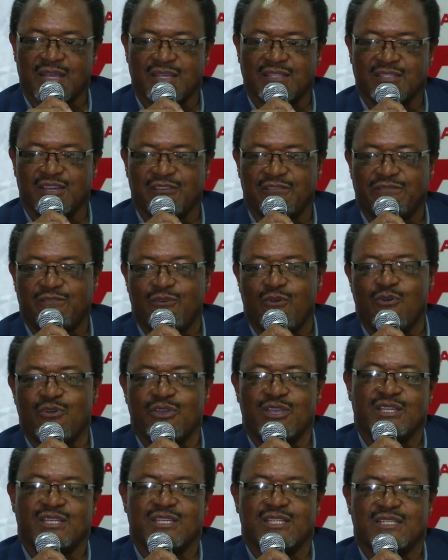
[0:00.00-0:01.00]

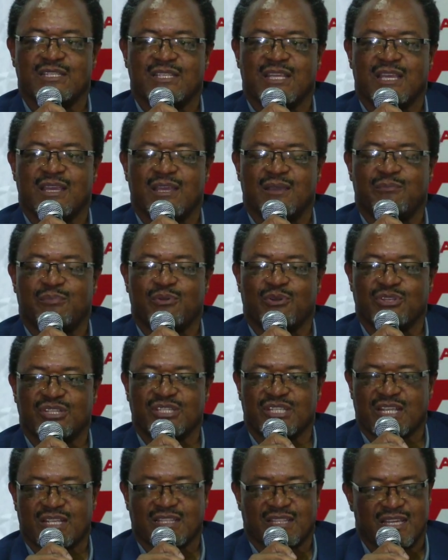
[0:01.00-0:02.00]
Therefore, it is a, a
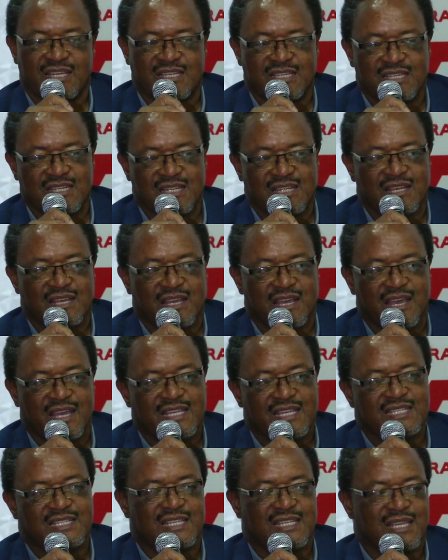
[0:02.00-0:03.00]
project that,
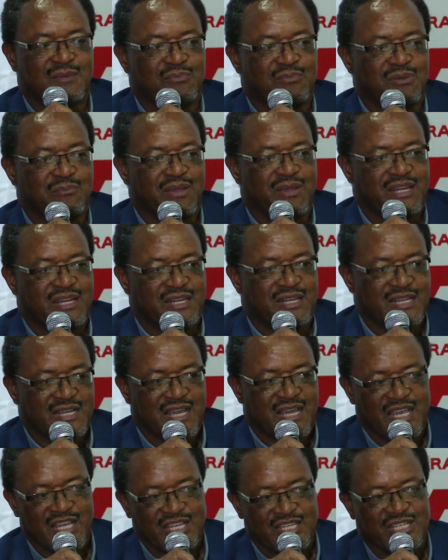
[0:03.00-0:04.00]
as the
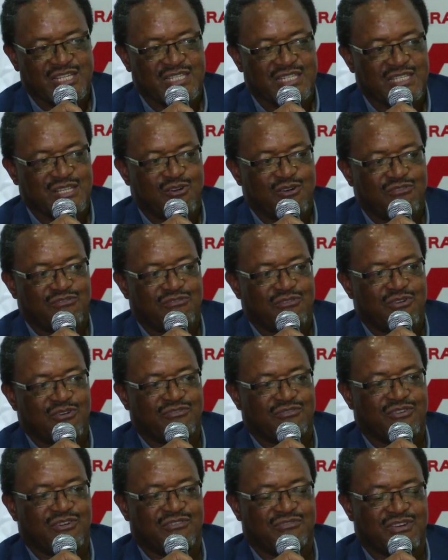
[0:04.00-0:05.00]
implementing agents of,
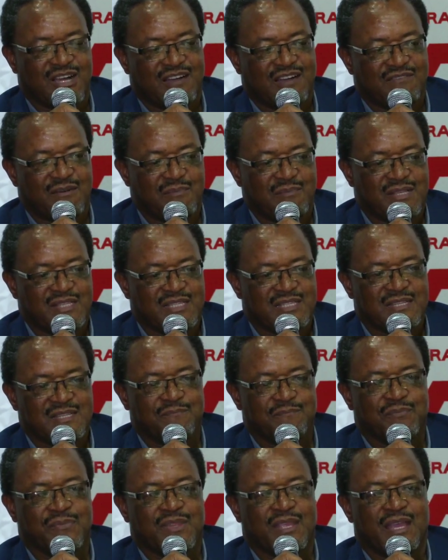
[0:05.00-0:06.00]
of, of governments,
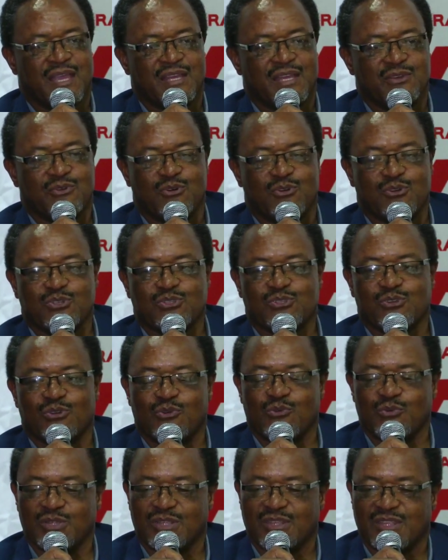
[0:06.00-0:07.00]
and
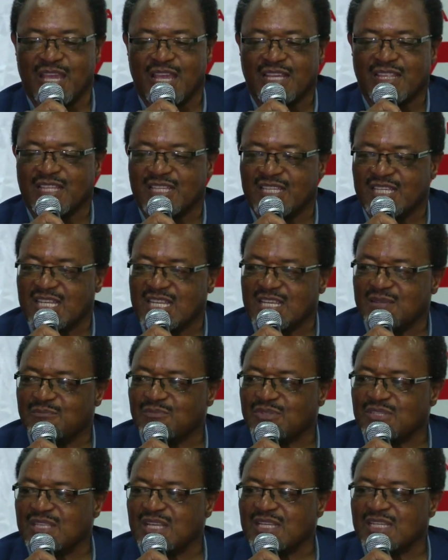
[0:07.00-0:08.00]
also we thank the
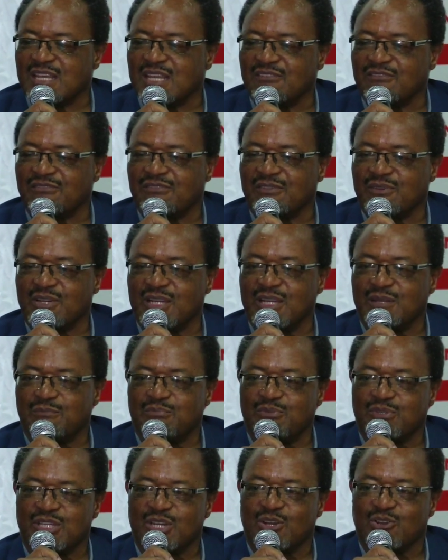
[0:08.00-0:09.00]
teams that have really
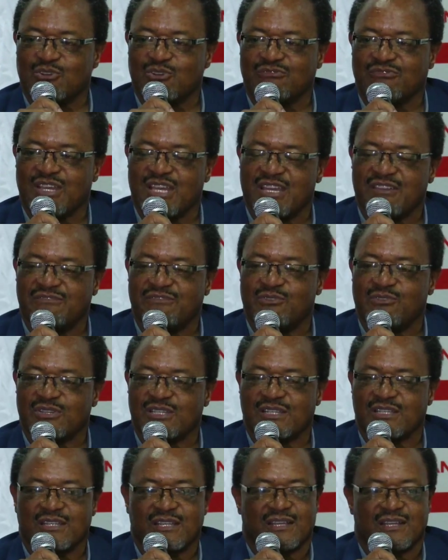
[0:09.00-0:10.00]
put a lot of
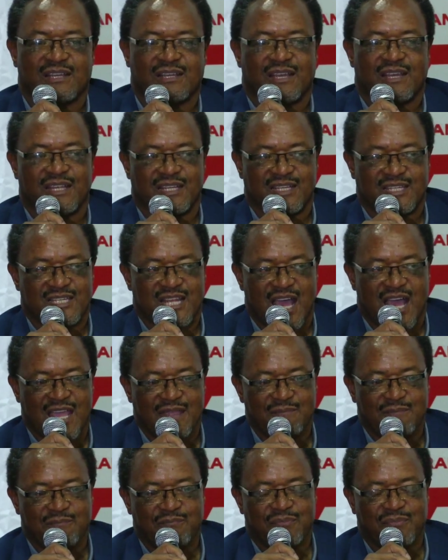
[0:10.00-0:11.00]
effort and
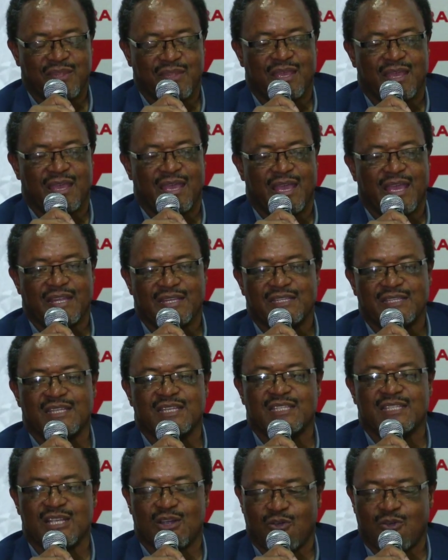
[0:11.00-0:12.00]
time, and
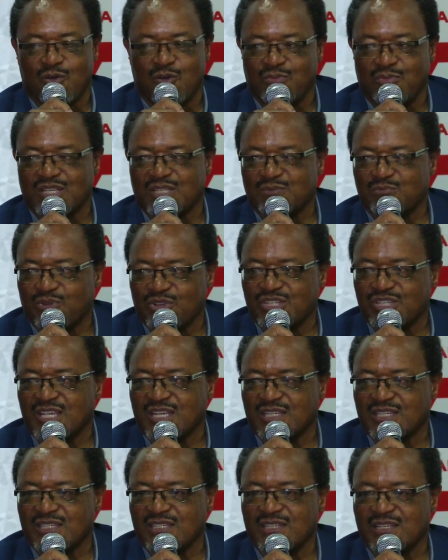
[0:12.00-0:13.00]
it's a complex
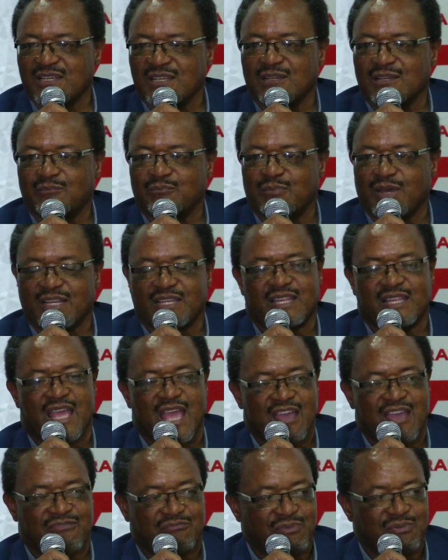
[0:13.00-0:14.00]
project, but they
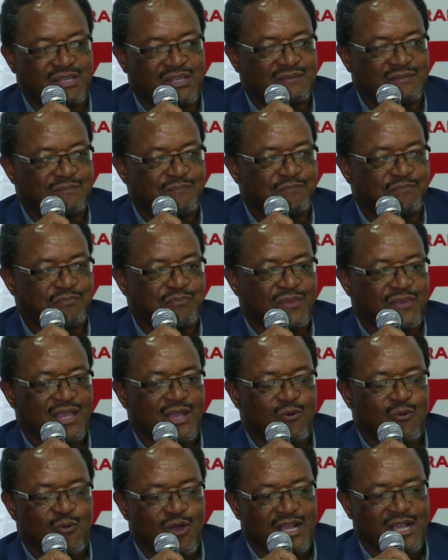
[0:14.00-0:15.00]
have been
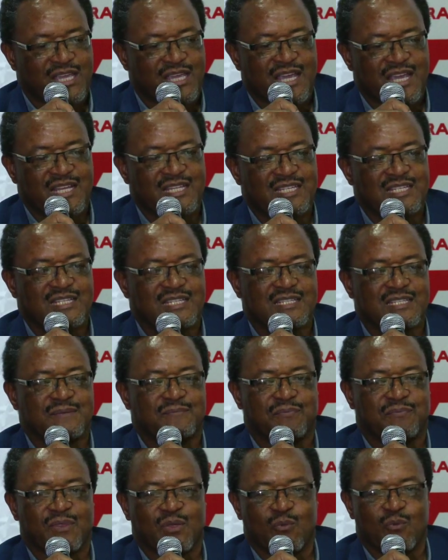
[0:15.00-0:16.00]
uh, working at it,
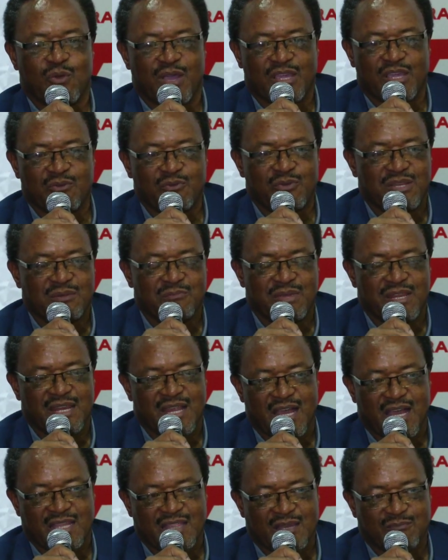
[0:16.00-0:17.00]
working with
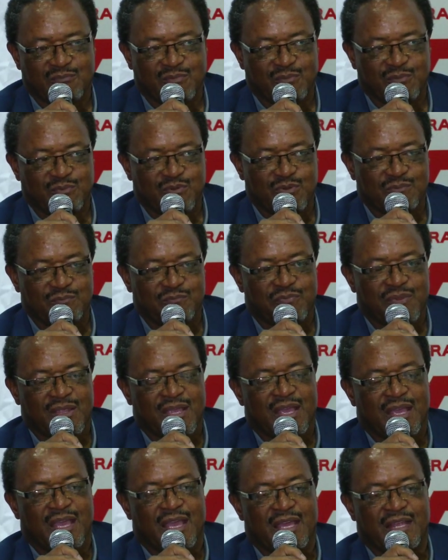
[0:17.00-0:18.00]
many other people
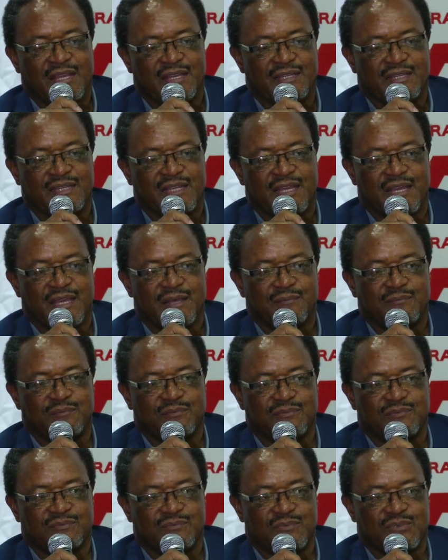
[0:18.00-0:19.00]
and uh,
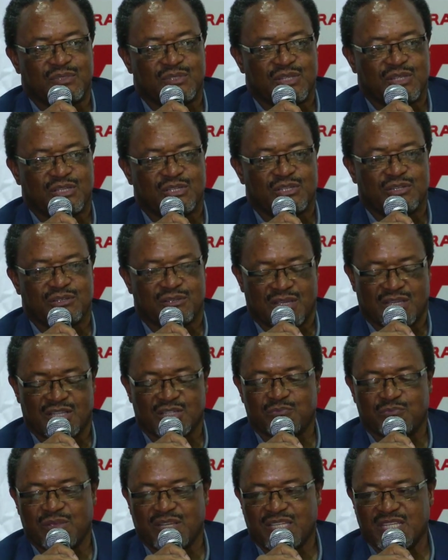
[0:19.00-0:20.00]
the, the
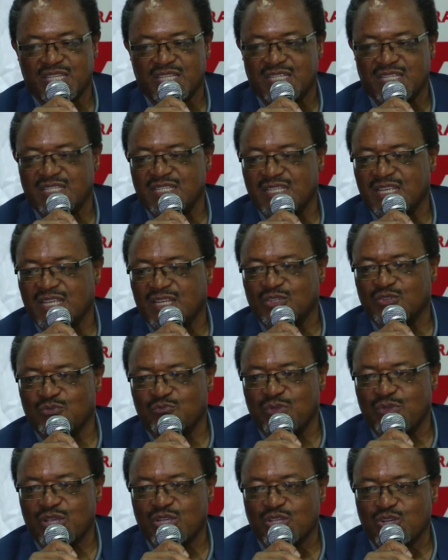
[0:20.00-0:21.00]
expertise to
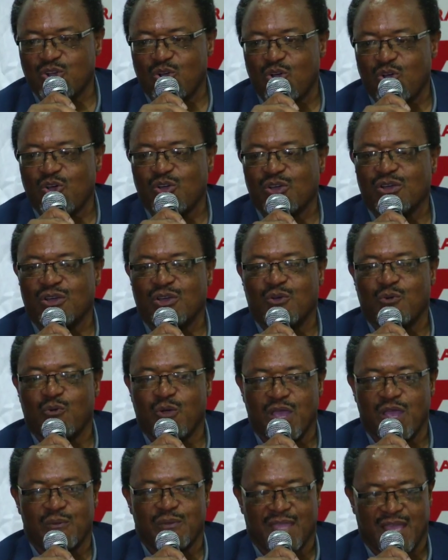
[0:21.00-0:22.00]
make sure
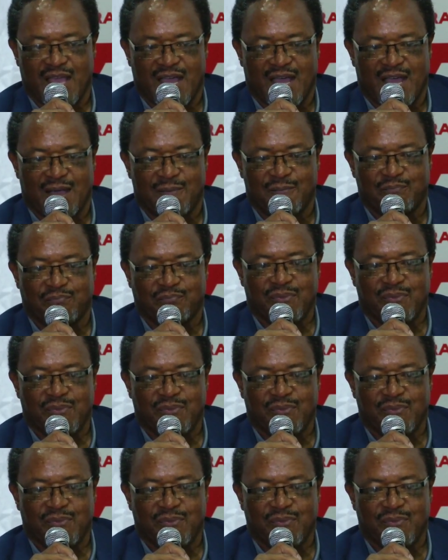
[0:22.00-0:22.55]
where we are.